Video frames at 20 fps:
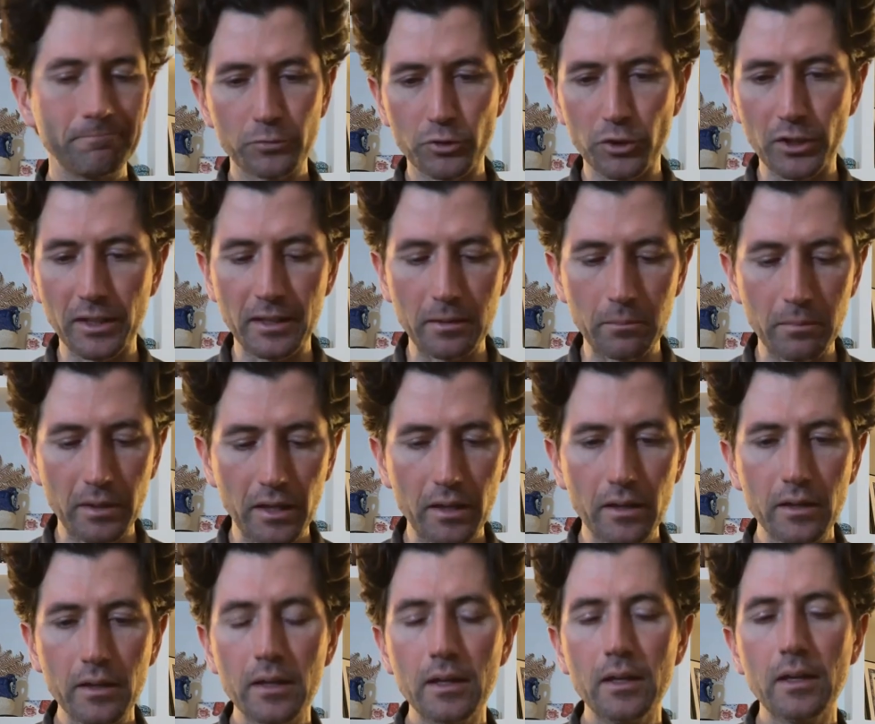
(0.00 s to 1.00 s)
drinking
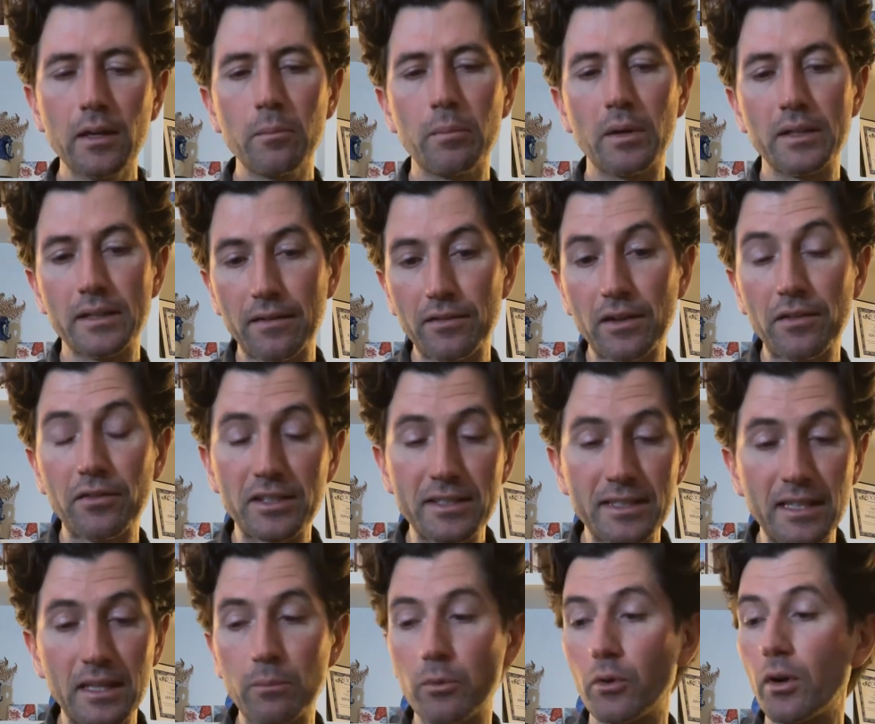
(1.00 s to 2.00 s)
beer, but I've definitely
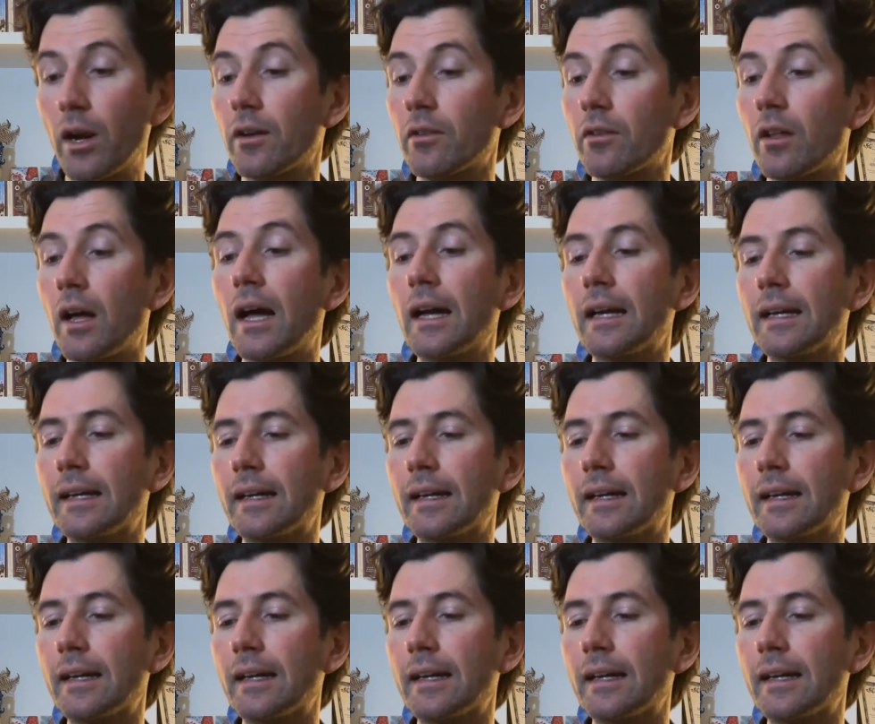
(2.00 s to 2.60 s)
seen them around a lot,